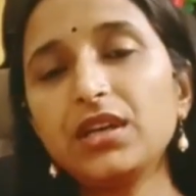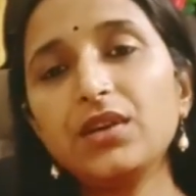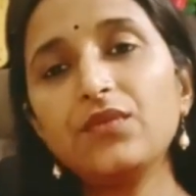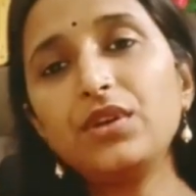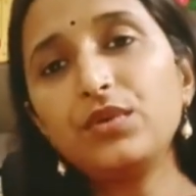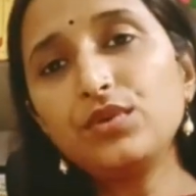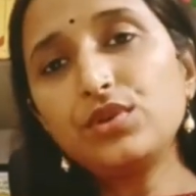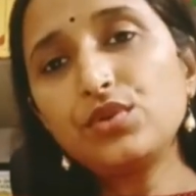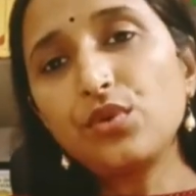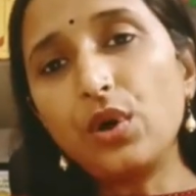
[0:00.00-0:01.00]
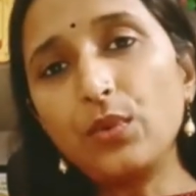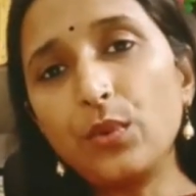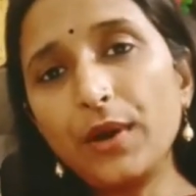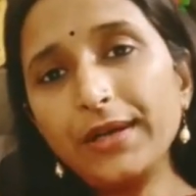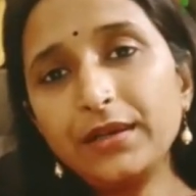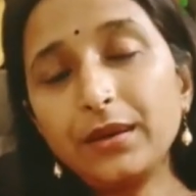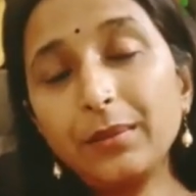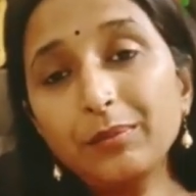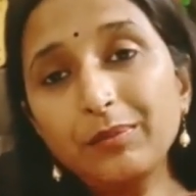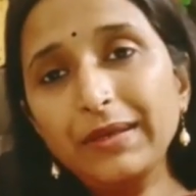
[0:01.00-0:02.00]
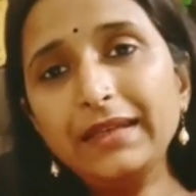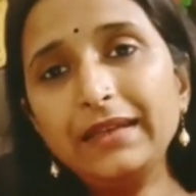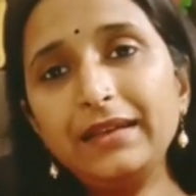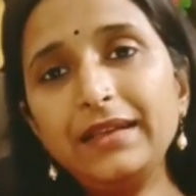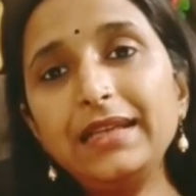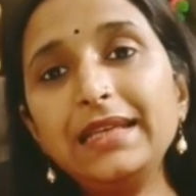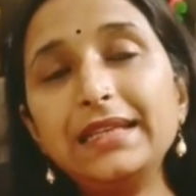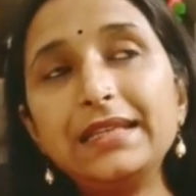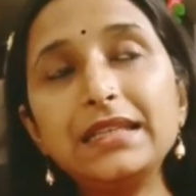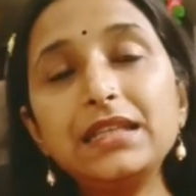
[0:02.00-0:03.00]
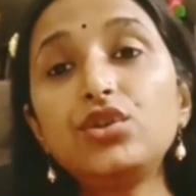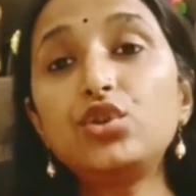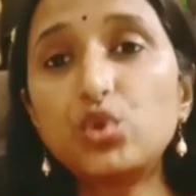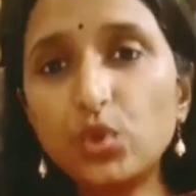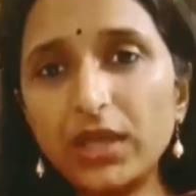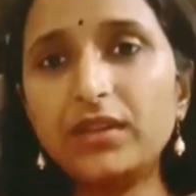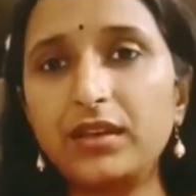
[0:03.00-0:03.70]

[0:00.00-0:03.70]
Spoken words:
we used to avoid completely eating togetherly.